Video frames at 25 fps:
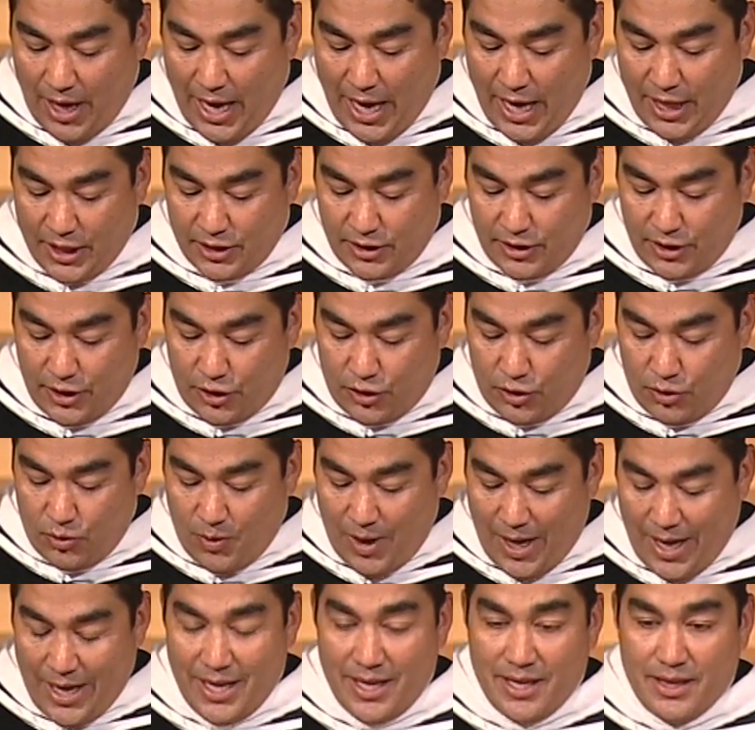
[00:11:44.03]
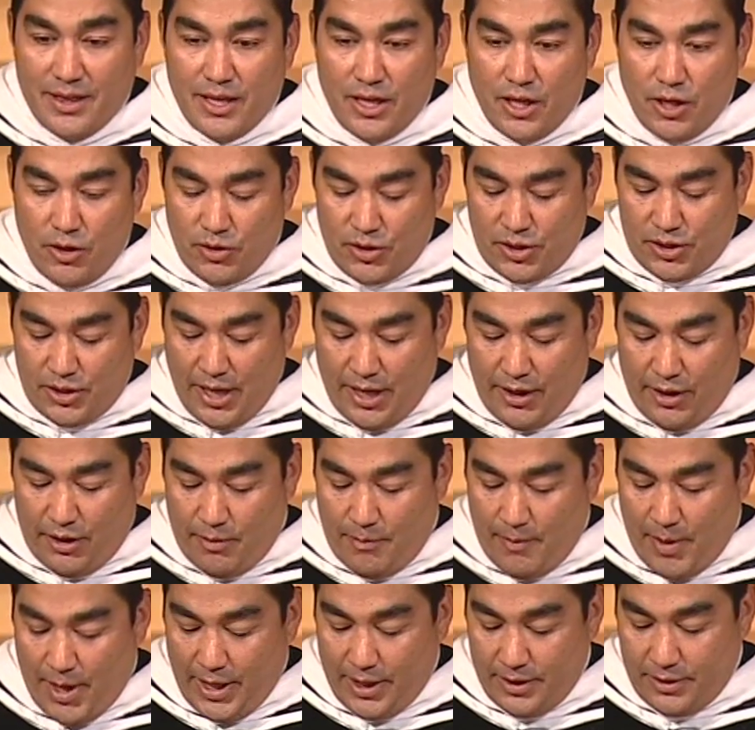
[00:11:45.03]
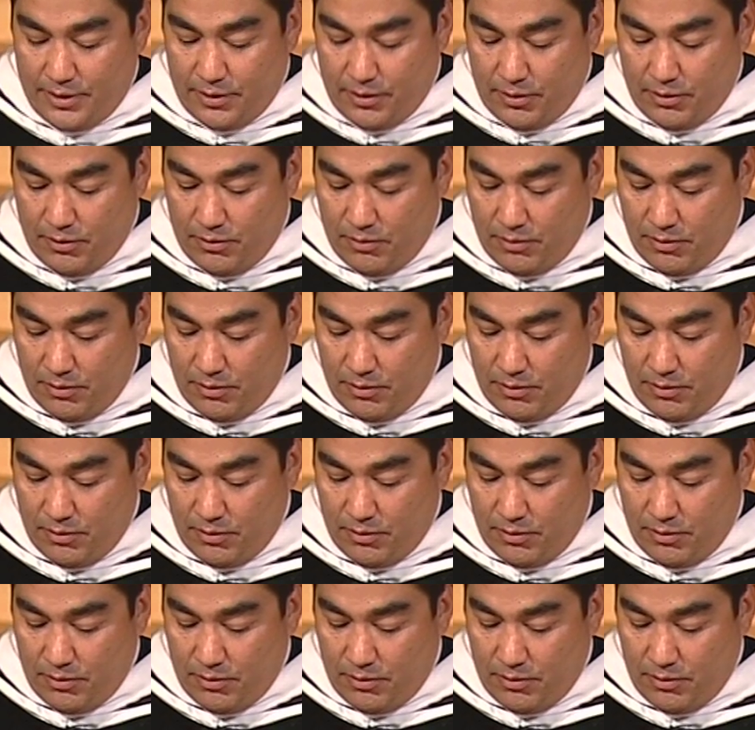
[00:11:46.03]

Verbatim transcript: actually do anything you set your mind to.